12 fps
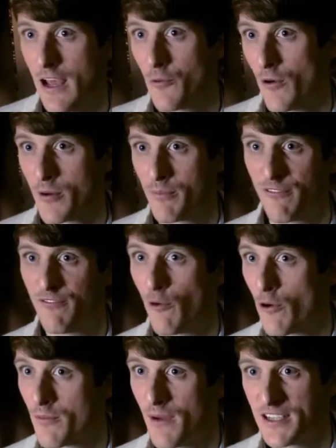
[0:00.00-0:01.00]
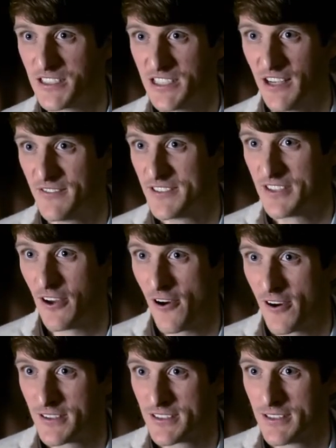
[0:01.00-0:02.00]
I work before my shift
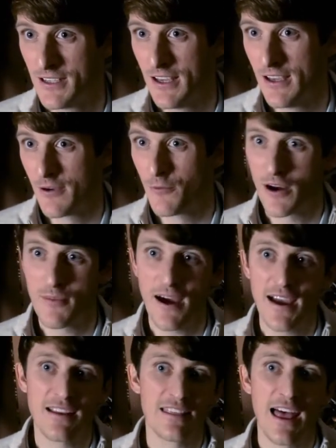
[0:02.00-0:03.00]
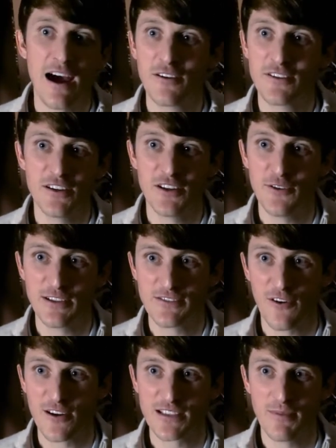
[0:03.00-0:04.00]
starts? What am I allowed to do as
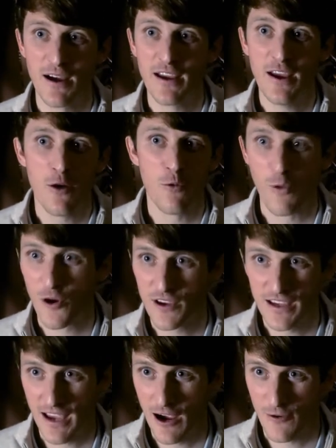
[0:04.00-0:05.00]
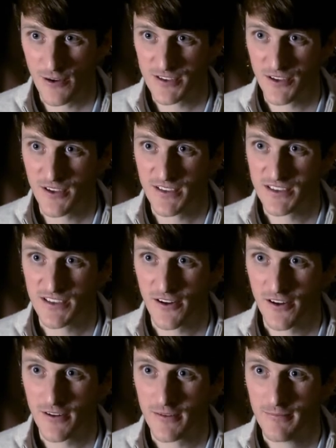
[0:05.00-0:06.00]
far as my working hours are
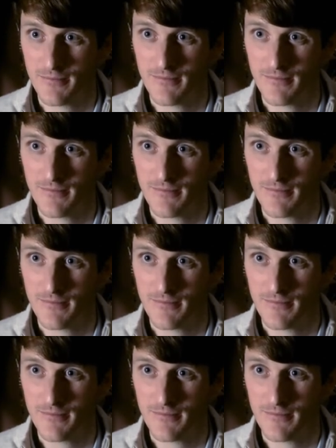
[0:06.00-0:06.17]
concerned?